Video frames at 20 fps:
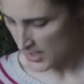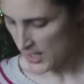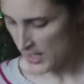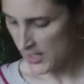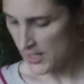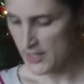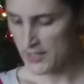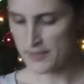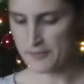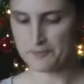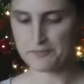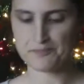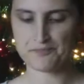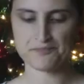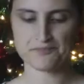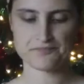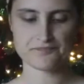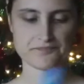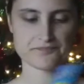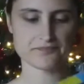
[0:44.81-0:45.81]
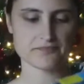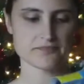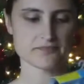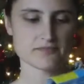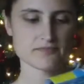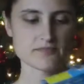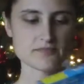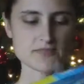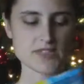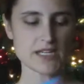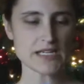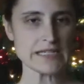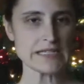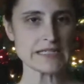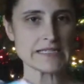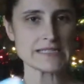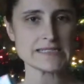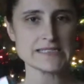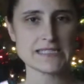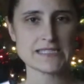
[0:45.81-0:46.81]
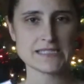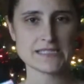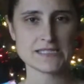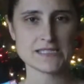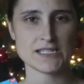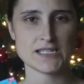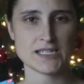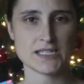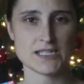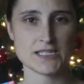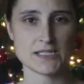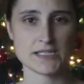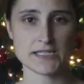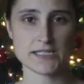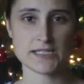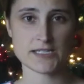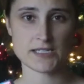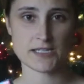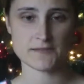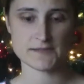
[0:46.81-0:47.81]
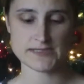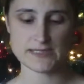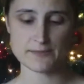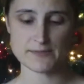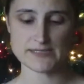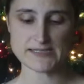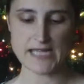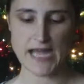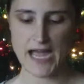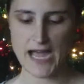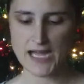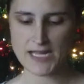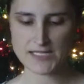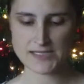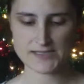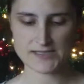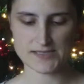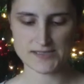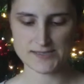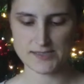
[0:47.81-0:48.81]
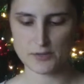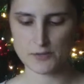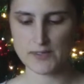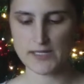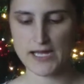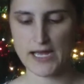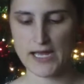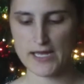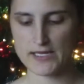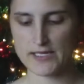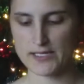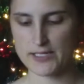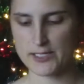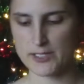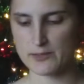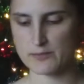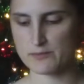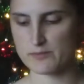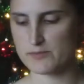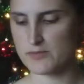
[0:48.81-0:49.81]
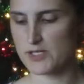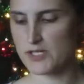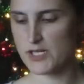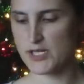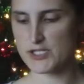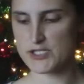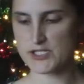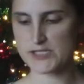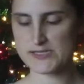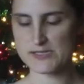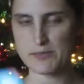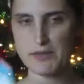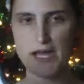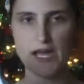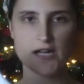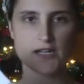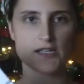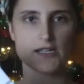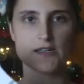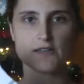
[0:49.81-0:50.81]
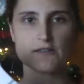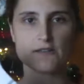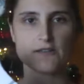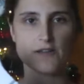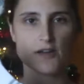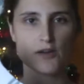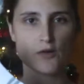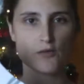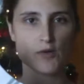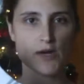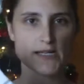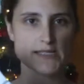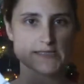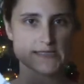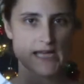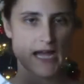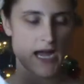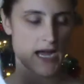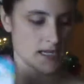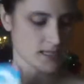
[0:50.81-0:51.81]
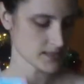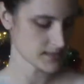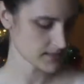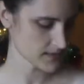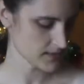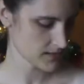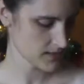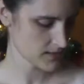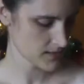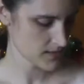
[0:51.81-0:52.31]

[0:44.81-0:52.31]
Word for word: Um, he's in need of some socks, so we got him just a pack of white socks.